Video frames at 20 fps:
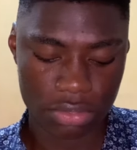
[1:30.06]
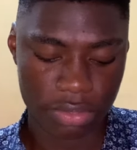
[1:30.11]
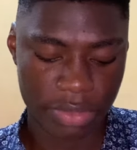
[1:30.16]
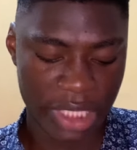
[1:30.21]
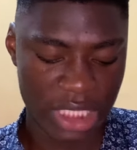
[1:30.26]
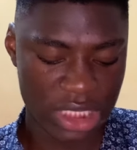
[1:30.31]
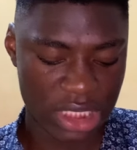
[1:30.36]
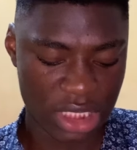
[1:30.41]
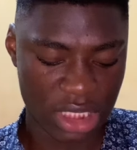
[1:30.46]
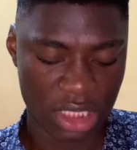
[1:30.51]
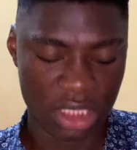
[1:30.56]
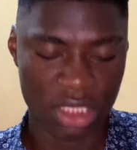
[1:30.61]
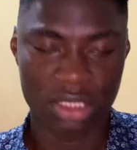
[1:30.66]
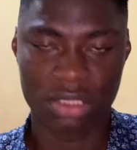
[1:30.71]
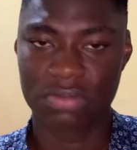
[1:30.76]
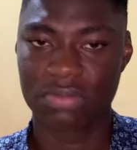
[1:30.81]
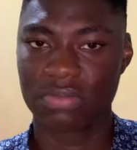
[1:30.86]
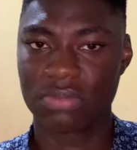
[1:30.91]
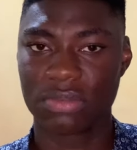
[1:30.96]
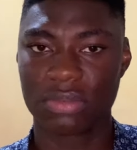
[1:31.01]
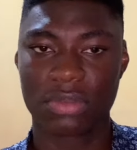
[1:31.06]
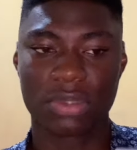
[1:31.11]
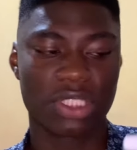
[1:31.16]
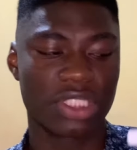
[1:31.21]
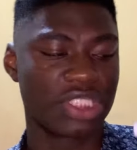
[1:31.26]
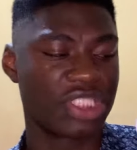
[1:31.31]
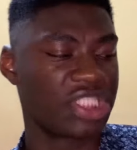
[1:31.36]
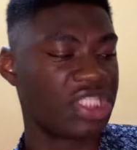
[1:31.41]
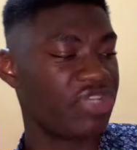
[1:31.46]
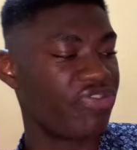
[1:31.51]
basically,
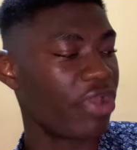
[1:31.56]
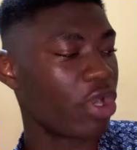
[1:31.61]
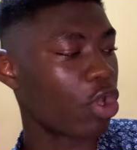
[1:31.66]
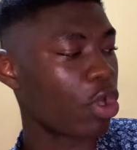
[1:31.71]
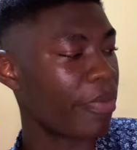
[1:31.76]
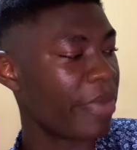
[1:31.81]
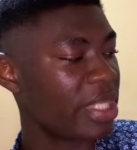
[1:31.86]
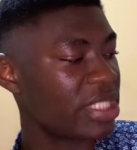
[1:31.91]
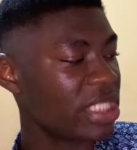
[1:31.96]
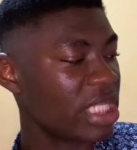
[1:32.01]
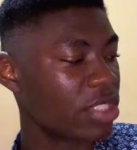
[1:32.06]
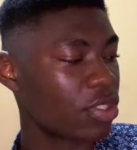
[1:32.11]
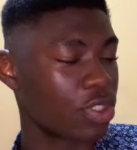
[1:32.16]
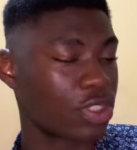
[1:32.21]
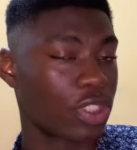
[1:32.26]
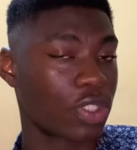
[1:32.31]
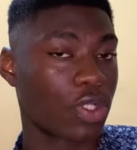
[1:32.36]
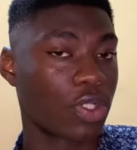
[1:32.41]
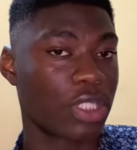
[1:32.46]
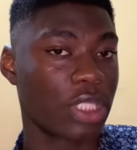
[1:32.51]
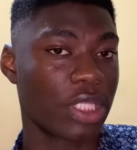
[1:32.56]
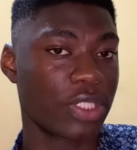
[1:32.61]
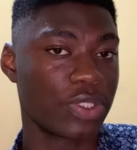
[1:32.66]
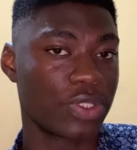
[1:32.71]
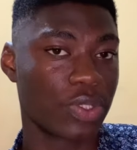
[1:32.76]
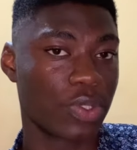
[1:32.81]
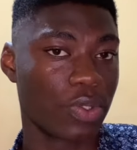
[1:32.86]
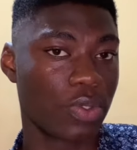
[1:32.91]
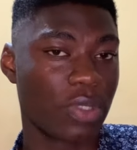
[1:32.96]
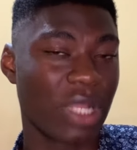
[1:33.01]
she recommended
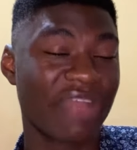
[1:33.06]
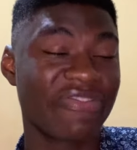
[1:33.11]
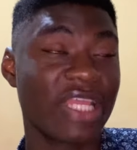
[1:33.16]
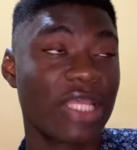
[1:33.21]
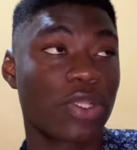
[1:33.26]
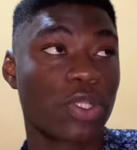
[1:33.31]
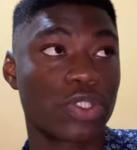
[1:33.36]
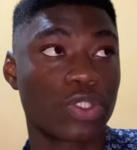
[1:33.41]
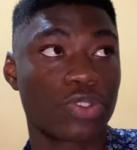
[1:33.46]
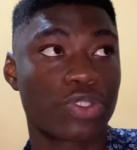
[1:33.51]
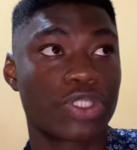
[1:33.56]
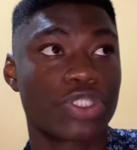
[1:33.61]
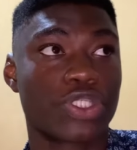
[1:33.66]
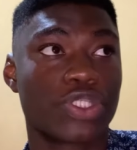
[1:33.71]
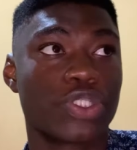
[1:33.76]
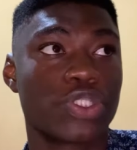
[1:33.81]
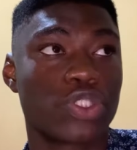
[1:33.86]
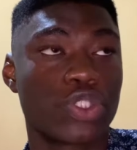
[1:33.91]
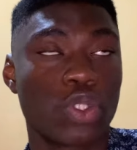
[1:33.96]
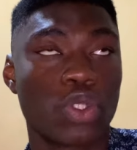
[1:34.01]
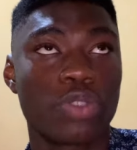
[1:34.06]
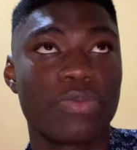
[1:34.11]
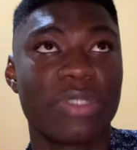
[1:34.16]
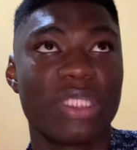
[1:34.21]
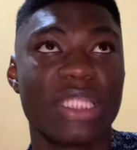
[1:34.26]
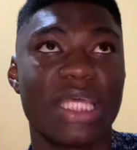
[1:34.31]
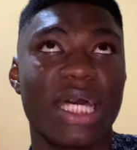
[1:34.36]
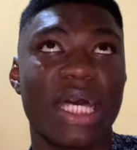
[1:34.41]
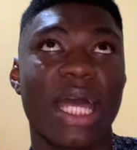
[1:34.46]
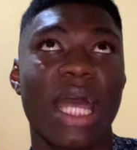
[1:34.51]
ketoconazole. After a consultation, she told
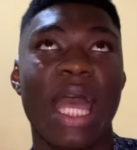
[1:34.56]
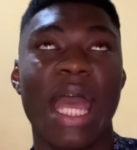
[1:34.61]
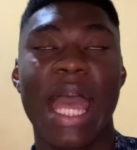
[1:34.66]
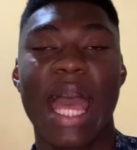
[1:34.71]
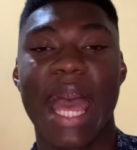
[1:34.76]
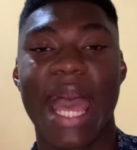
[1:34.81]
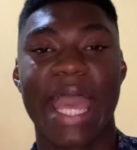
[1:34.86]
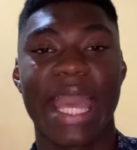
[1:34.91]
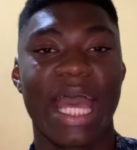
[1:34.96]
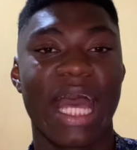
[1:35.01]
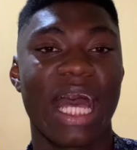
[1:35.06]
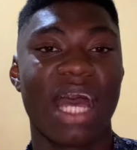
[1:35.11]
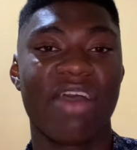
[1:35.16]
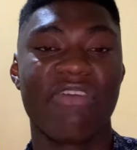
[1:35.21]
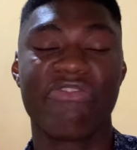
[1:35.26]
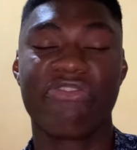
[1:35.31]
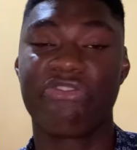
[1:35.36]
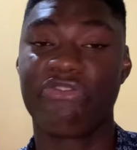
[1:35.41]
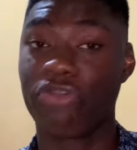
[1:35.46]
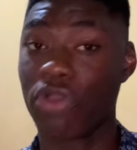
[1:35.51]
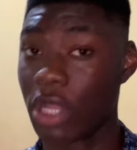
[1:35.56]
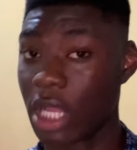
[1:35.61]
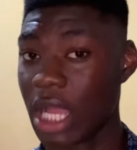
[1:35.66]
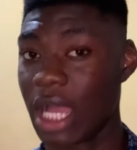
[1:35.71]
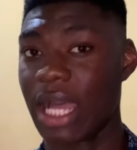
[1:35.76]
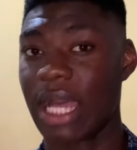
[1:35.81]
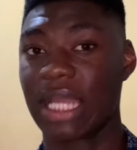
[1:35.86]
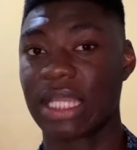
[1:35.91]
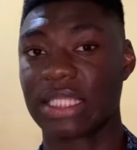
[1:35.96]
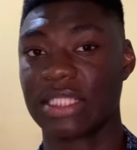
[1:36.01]
me that I have
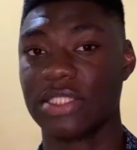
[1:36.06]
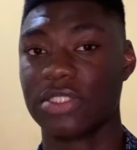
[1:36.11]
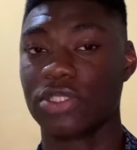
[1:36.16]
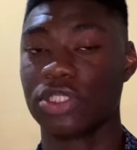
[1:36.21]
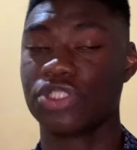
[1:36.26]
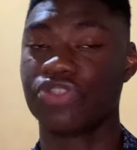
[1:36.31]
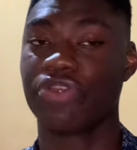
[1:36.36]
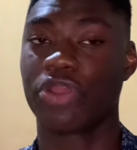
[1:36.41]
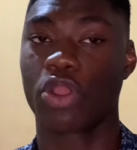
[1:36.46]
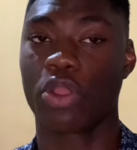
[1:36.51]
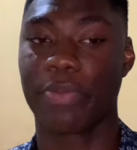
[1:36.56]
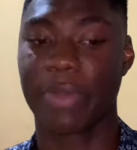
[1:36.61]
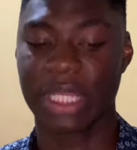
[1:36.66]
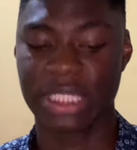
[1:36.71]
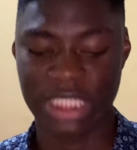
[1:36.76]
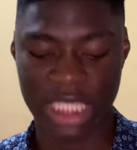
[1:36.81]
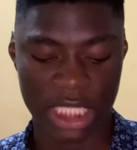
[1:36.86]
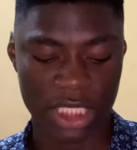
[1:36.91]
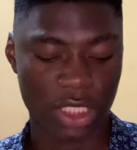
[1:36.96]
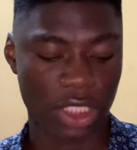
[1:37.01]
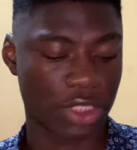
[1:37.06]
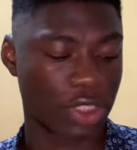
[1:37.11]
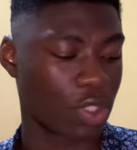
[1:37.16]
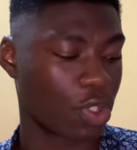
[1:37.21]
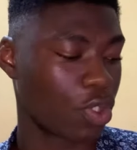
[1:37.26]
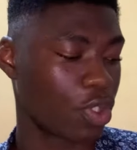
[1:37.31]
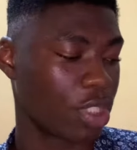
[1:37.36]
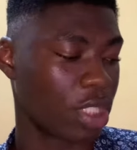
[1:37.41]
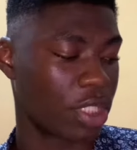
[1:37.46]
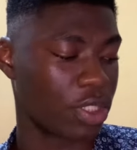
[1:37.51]
fungal acne, so she recommended
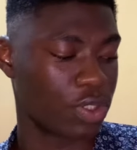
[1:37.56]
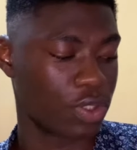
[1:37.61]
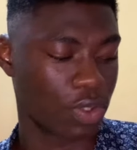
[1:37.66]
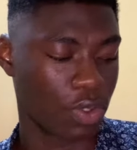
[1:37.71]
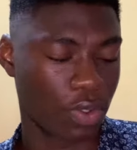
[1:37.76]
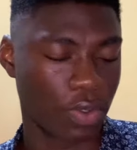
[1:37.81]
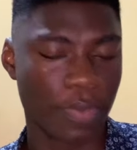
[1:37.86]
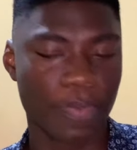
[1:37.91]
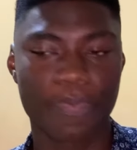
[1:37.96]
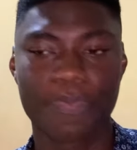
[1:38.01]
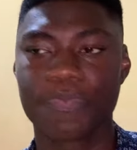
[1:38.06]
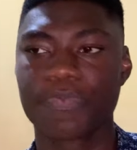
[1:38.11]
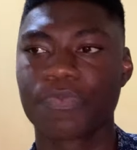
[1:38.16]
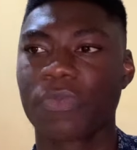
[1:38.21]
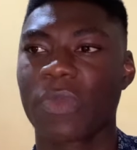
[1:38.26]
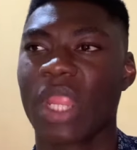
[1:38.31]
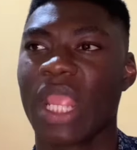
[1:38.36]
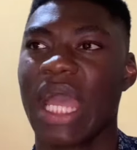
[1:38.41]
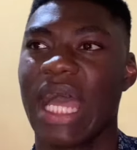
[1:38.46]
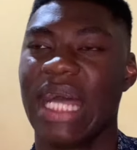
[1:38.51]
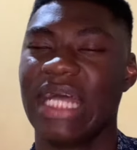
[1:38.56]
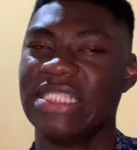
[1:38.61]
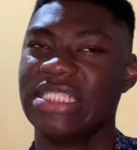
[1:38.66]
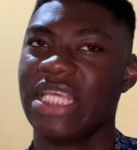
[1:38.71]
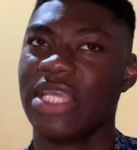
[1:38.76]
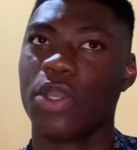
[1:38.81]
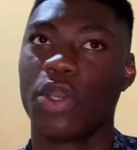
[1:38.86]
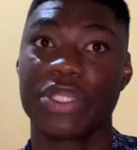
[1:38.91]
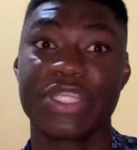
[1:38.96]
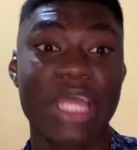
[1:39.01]
ketoconazole and
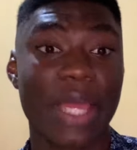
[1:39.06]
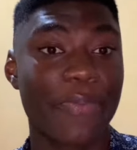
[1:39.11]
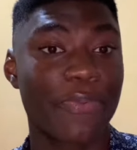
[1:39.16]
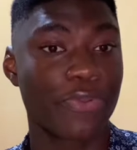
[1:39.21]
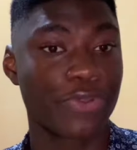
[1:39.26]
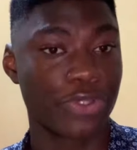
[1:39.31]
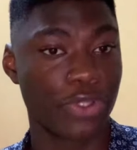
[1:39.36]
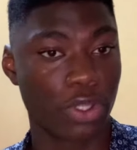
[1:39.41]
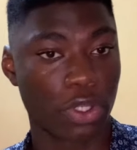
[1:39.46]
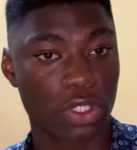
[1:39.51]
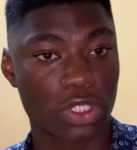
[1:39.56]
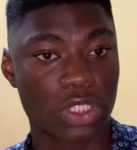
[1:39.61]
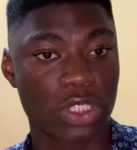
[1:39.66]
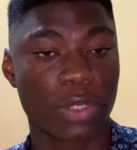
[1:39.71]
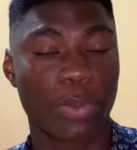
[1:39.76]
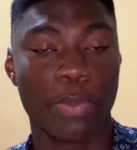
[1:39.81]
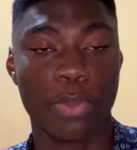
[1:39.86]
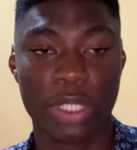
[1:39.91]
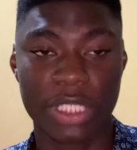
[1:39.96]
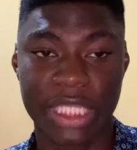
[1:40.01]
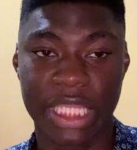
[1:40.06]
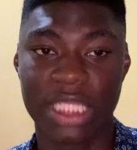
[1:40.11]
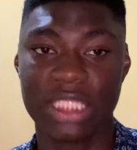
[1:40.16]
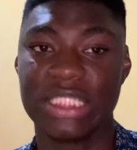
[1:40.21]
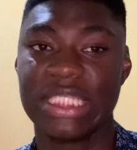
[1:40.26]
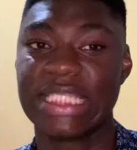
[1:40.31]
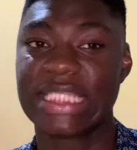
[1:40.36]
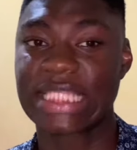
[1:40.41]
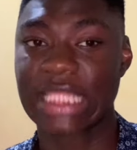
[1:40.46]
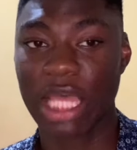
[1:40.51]
then other products. But
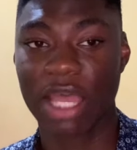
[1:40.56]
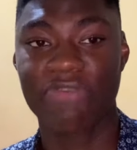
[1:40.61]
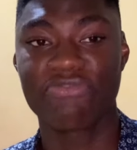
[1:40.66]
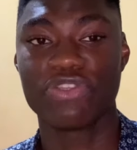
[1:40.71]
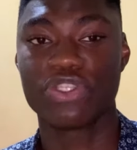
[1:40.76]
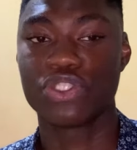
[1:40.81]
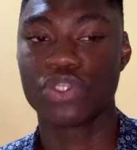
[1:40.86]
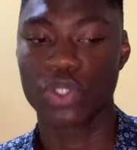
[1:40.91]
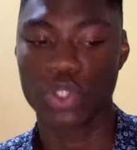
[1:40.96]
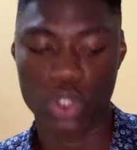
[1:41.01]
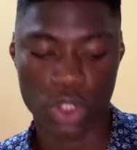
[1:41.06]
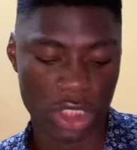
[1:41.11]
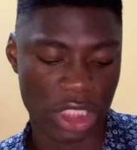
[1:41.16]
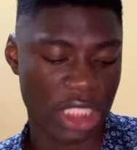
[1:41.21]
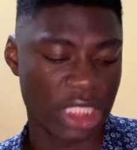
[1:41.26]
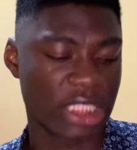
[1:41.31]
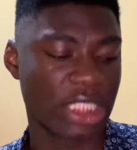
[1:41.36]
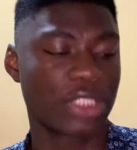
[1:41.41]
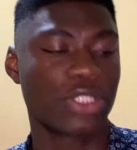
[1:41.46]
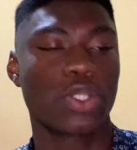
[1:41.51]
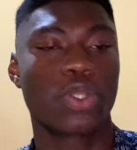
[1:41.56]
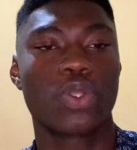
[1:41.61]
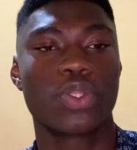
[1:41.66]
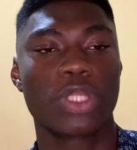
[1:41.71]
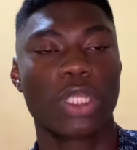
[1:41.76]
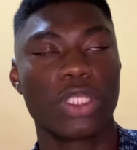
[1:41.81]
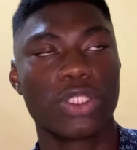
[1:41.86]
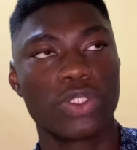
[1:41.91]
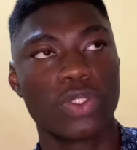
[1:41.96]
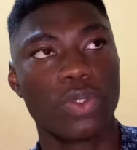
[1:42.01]
then the star of the show today is
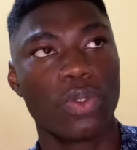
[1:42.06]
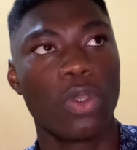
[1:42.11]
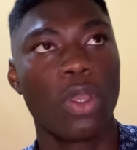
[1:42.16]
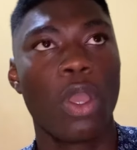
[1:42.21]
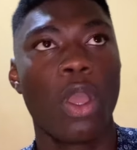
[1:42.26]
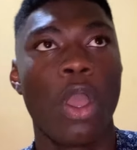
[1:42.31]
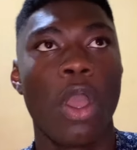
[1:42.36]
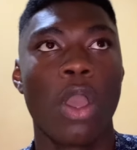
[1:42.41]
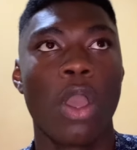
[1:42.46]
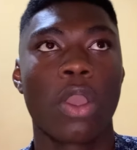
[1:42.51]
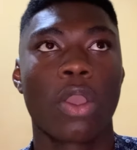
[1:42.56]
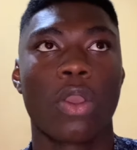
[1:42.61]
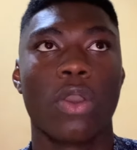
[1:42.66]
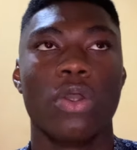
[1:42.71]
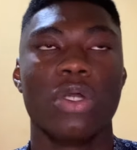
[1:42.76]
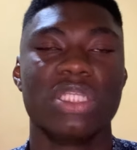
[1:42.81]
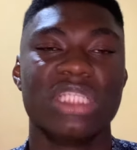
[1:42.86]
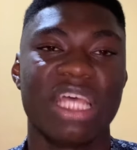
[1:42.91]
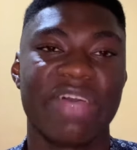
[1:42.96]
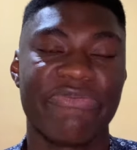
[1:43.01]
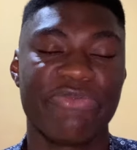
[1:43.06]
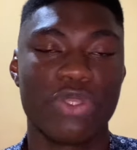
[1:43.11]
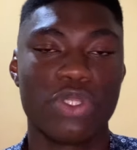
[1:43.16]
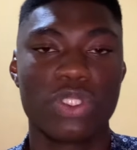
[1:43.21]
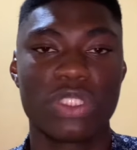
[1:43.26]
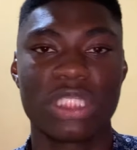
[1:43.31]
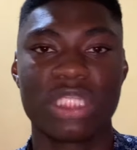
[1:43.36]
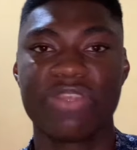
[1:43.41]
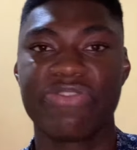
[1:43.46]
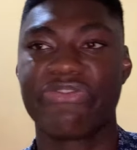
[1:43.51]
ketoconazole, because I've been
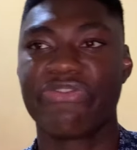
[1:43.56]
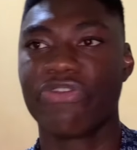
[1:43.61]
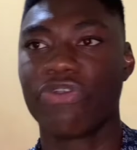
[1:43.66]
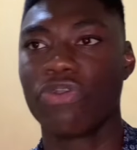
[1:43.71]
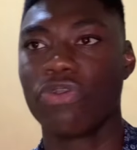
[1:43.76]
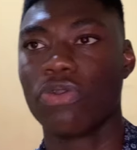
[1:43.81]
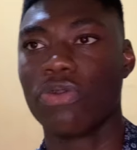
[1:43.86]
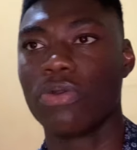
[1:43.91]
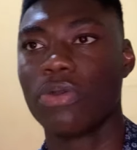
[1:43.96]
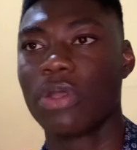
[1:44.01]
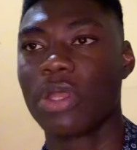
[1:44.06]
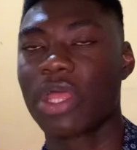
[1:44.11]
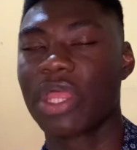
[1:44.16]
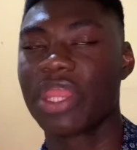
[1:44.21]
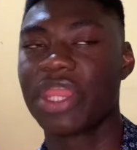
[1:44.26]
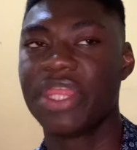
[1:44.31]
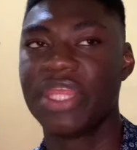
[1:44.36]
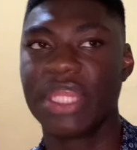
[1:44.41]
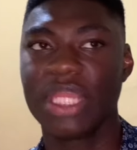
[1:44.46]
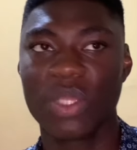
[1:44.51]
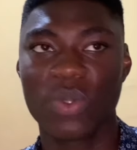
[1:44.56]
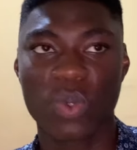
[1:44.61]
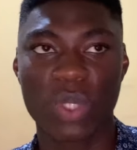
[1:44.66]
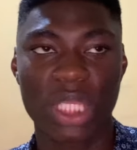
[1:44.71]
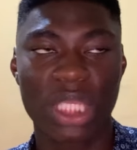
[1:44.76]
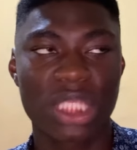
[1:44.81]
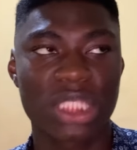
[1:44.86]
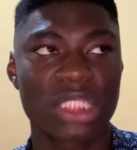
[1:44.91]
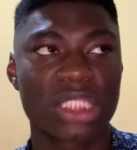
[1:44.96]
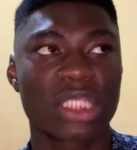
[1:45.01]
using it for 3
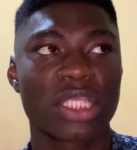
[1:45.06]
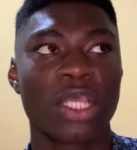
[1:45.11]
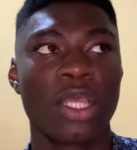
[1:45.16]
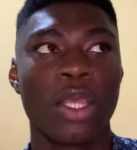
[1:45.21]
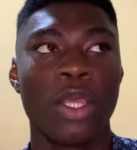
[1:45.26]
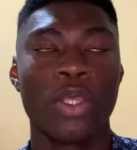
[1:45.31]
weeks.